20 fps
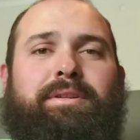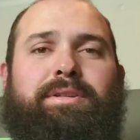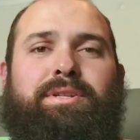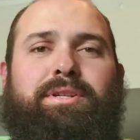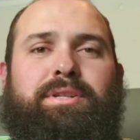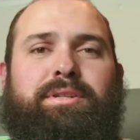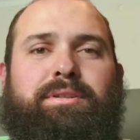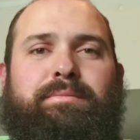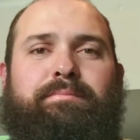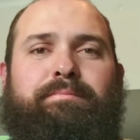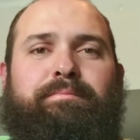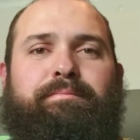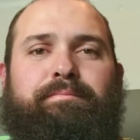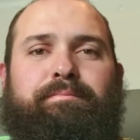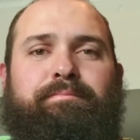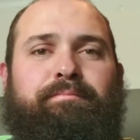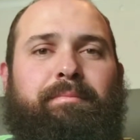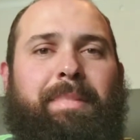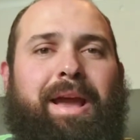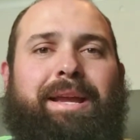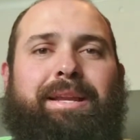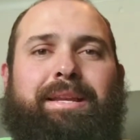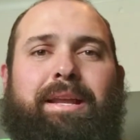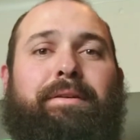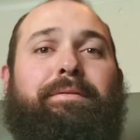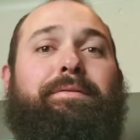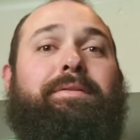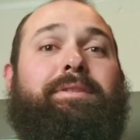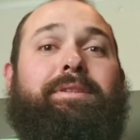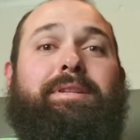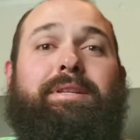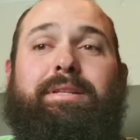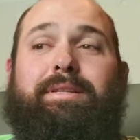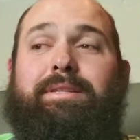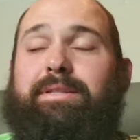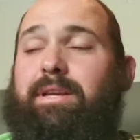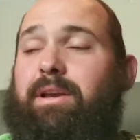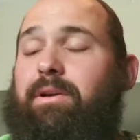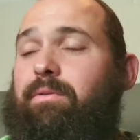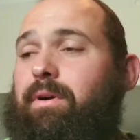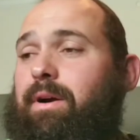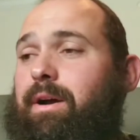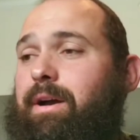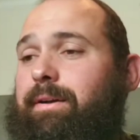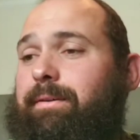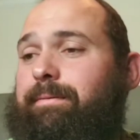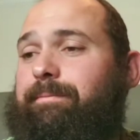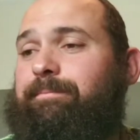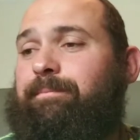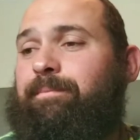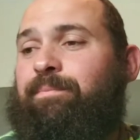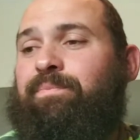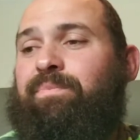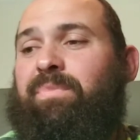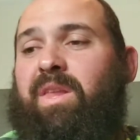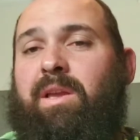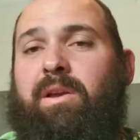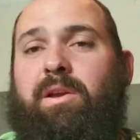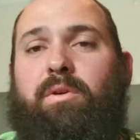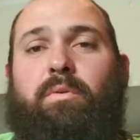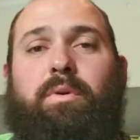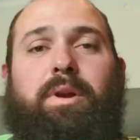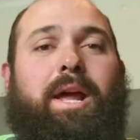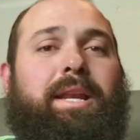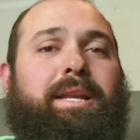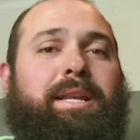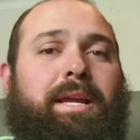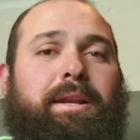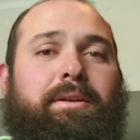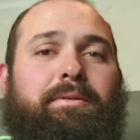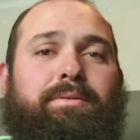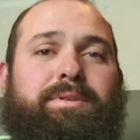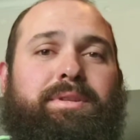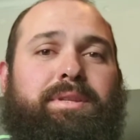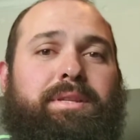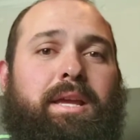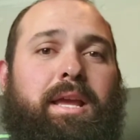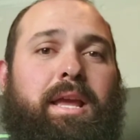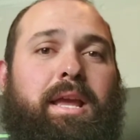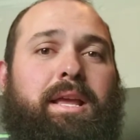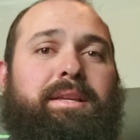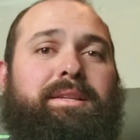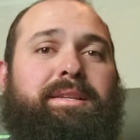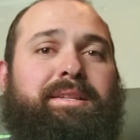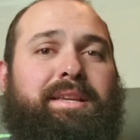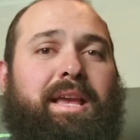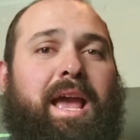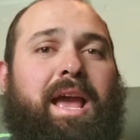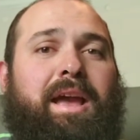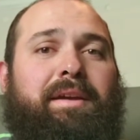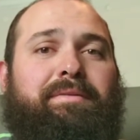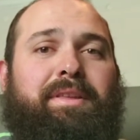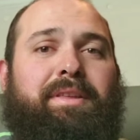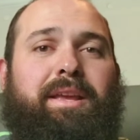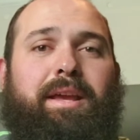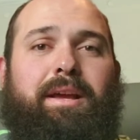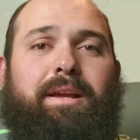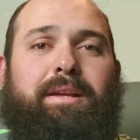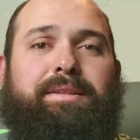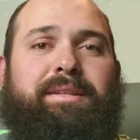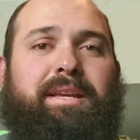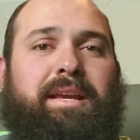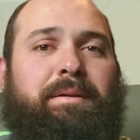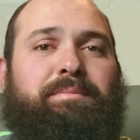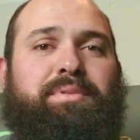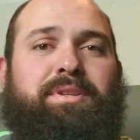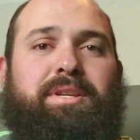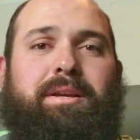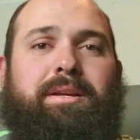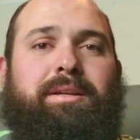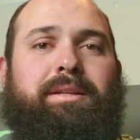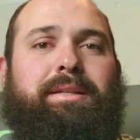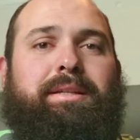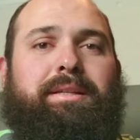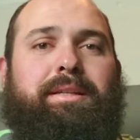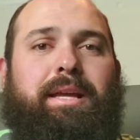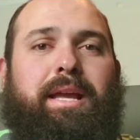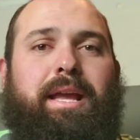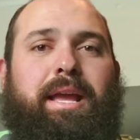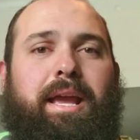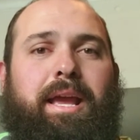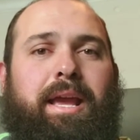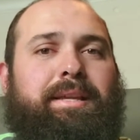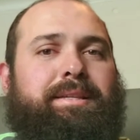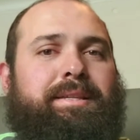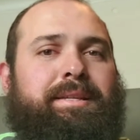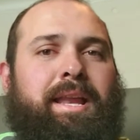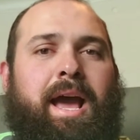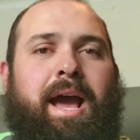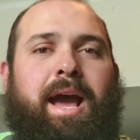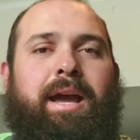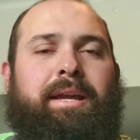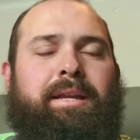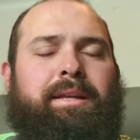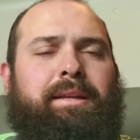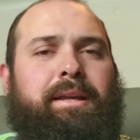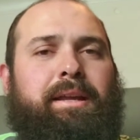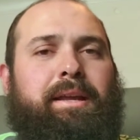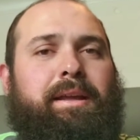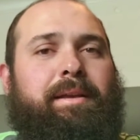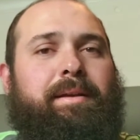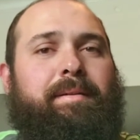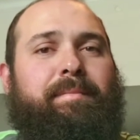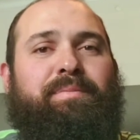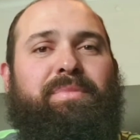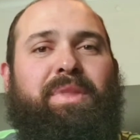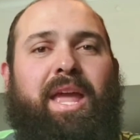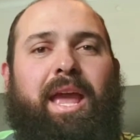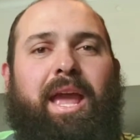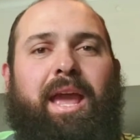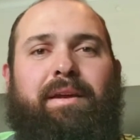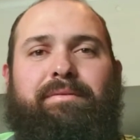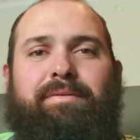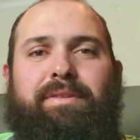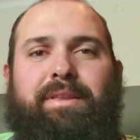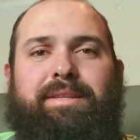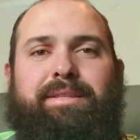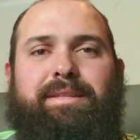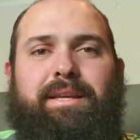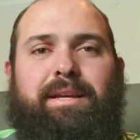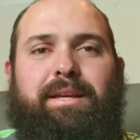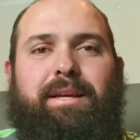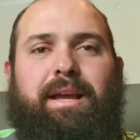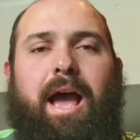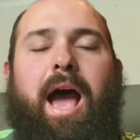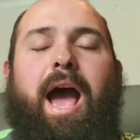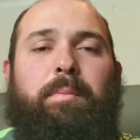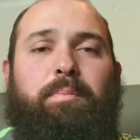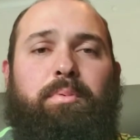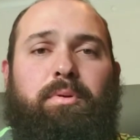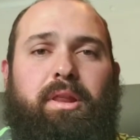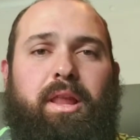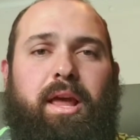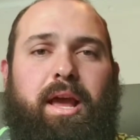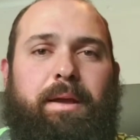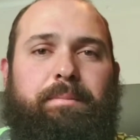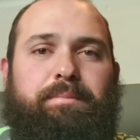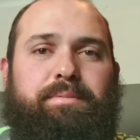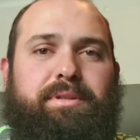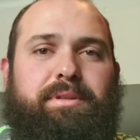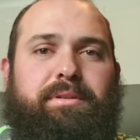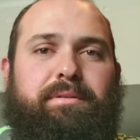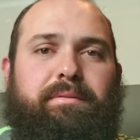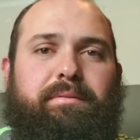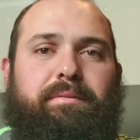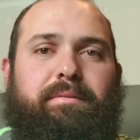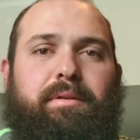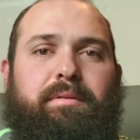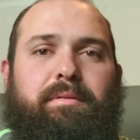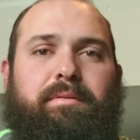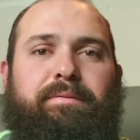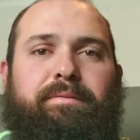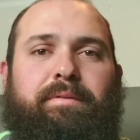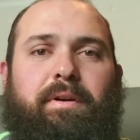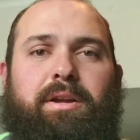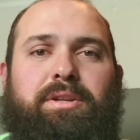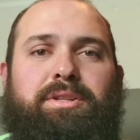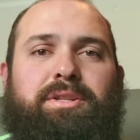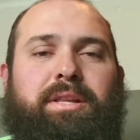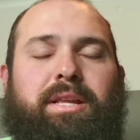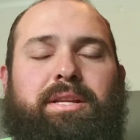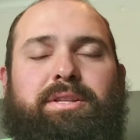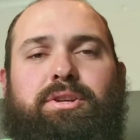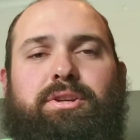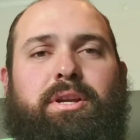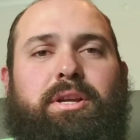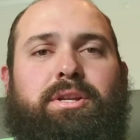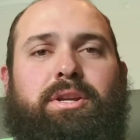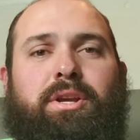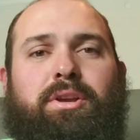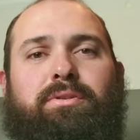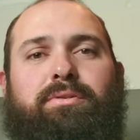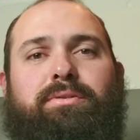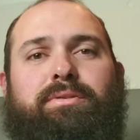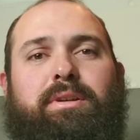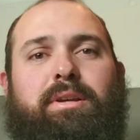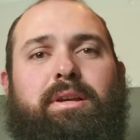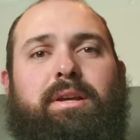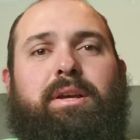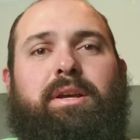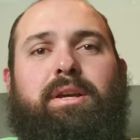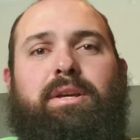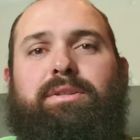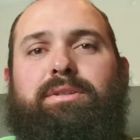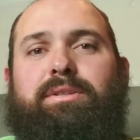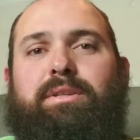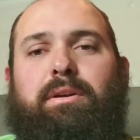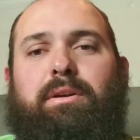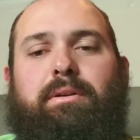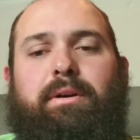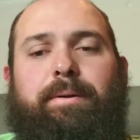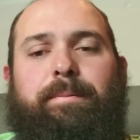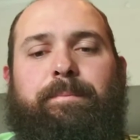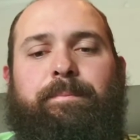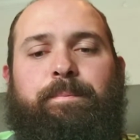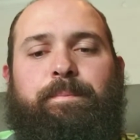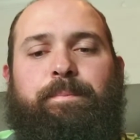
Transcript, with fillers: is just magnificent. So uh, what I did was, since I have the uh, Samsung S9, they have this uh, hyperlapse function that you can use. So uh,